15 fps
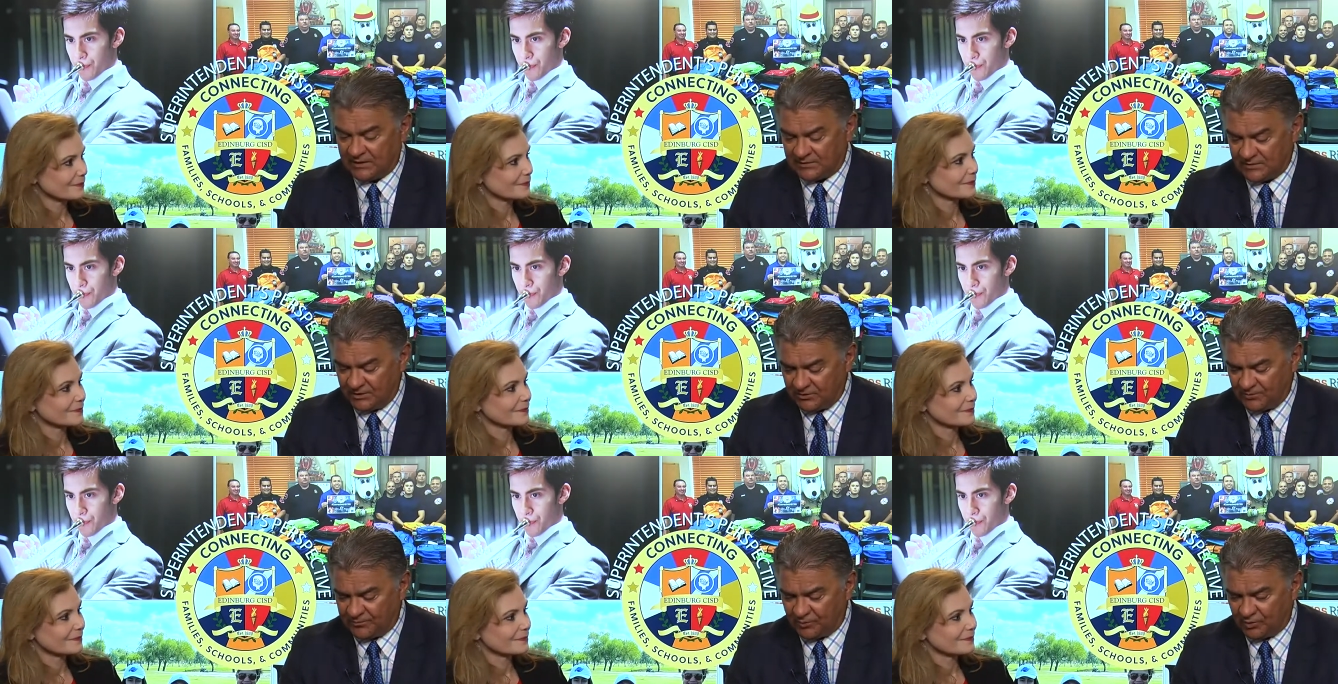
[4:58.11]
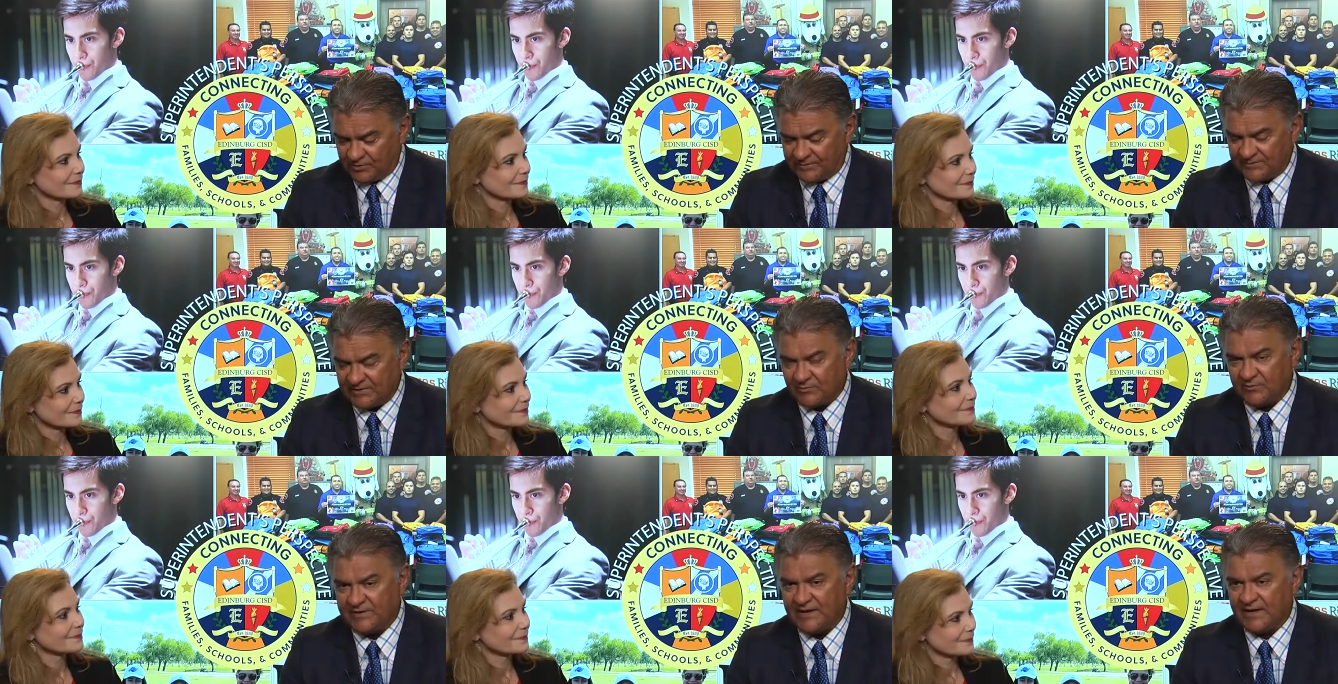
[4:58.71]
Speaker 1: The other program
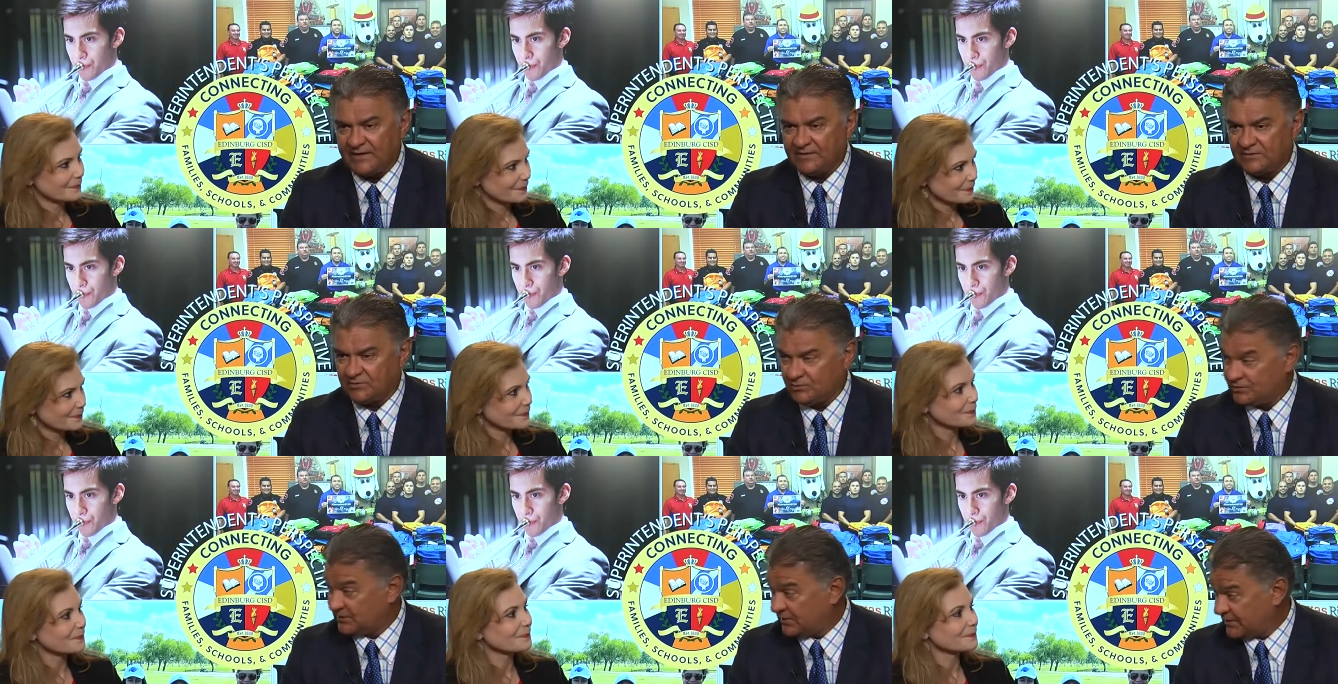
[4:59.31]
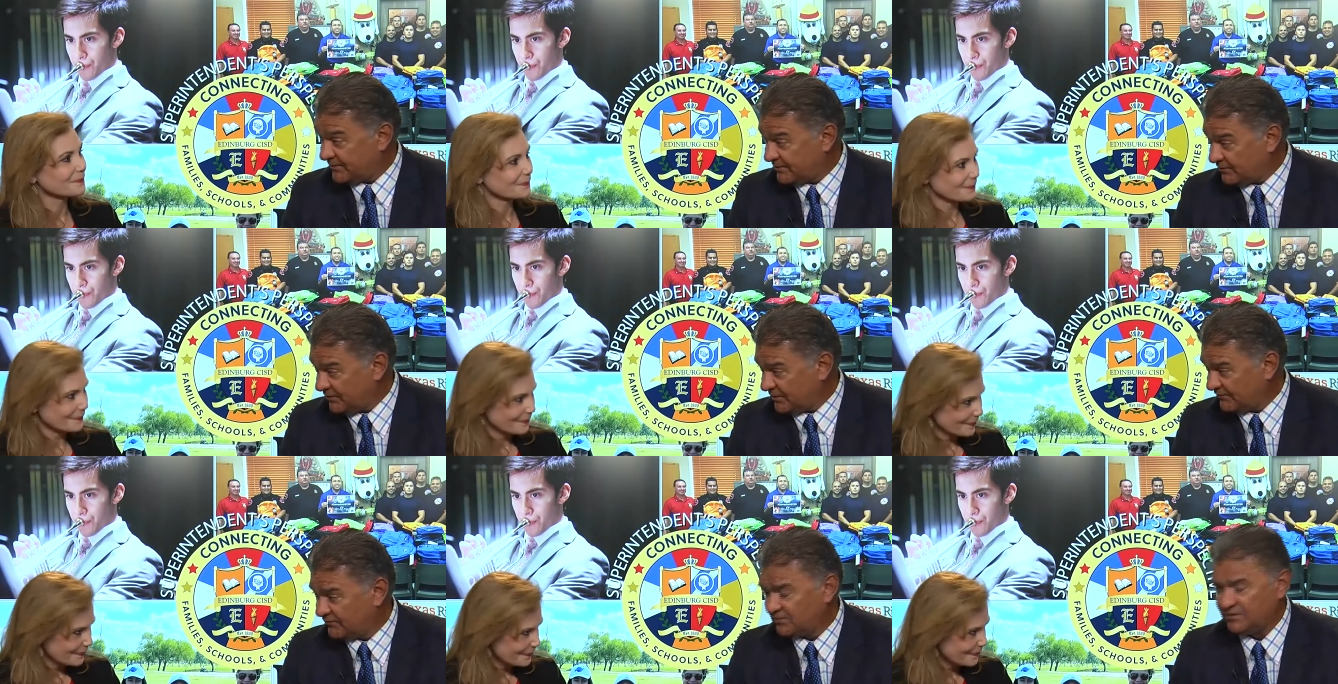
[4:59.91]
that we added to the elementary
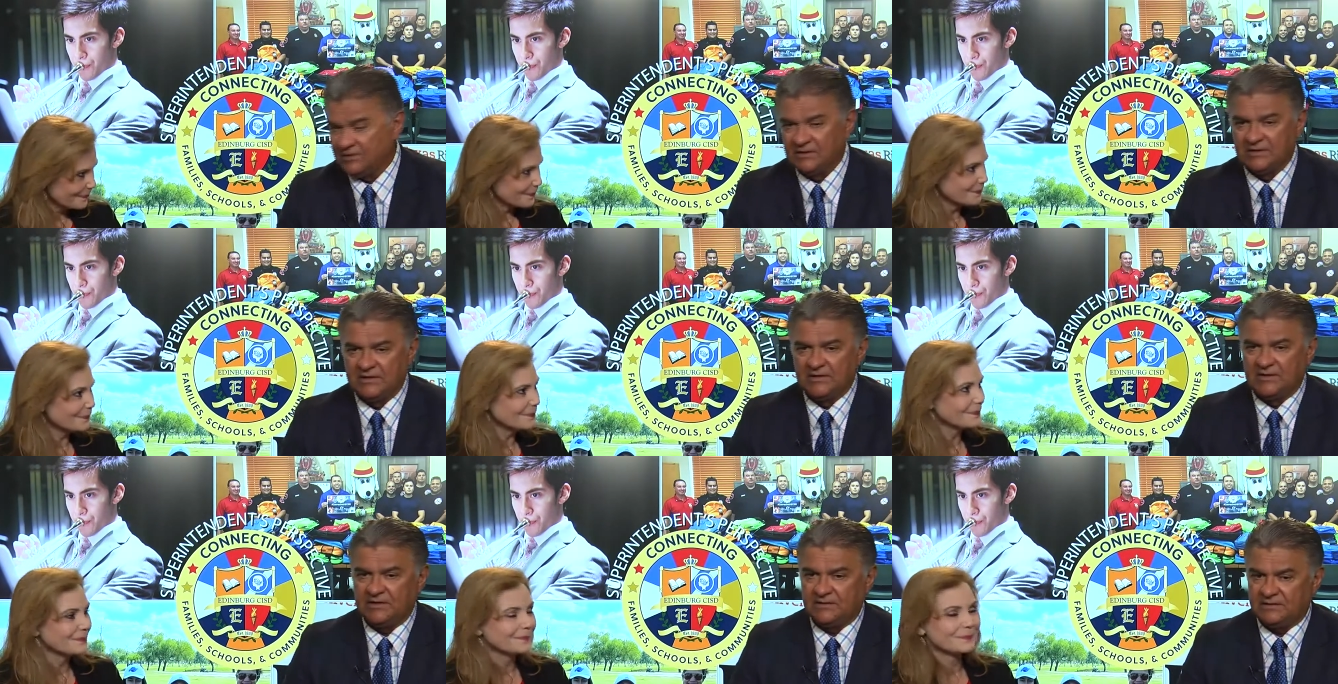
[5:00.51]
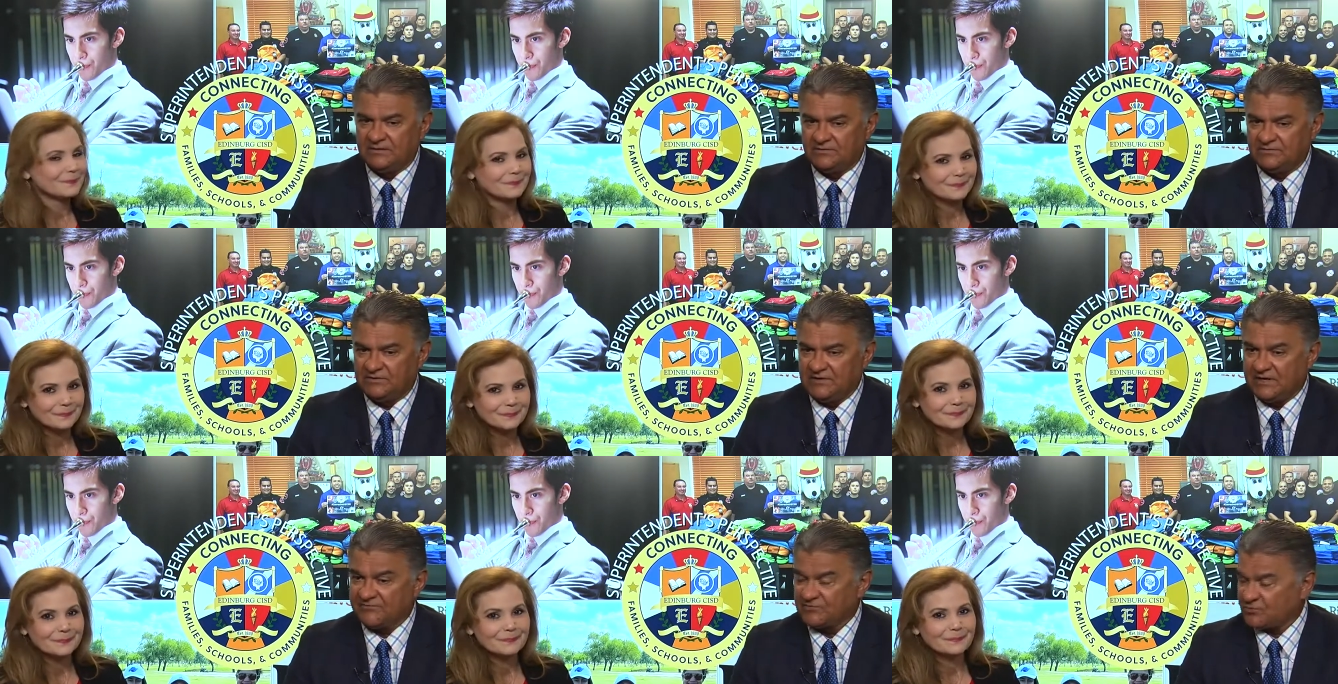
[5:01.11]
level mm-hmm. is
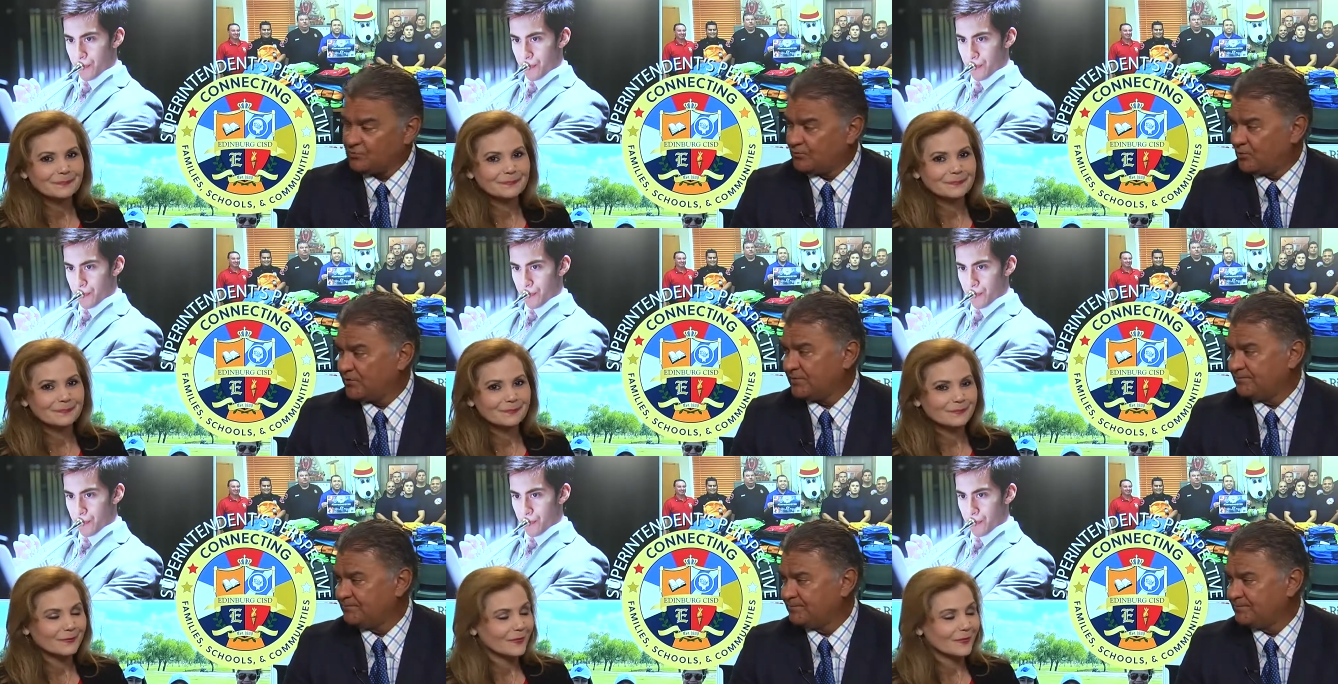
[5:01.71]
the after school program.